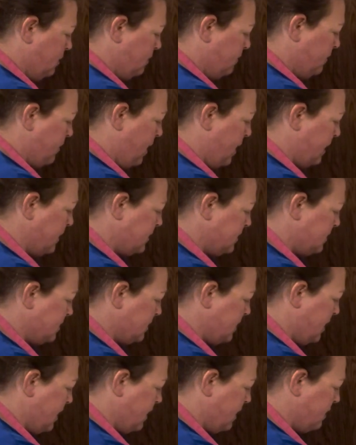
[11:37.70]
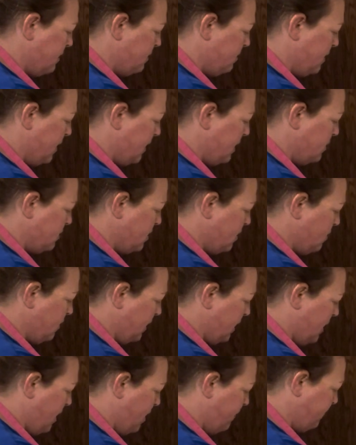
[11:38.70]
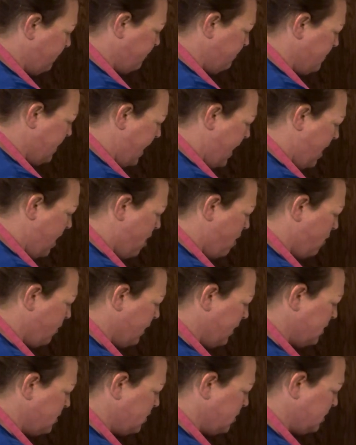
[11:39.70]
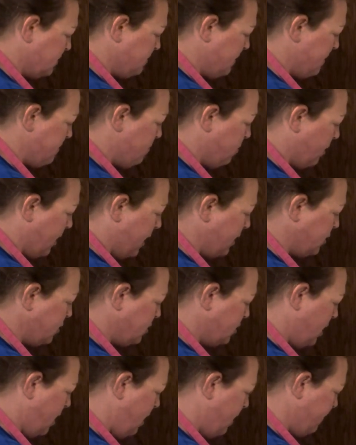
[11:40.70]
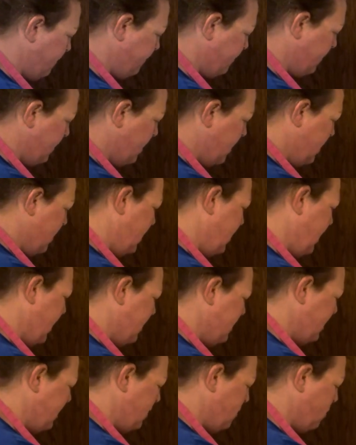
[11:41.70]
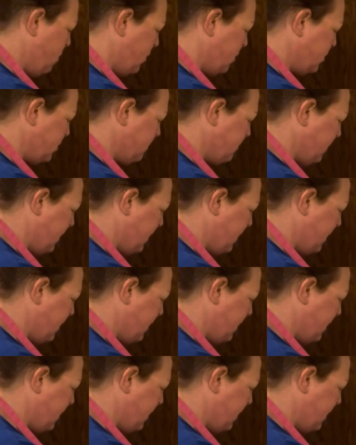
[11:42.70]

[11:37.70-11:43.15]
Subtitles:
pasta that you don't get off now can just be brushed off and then you wash them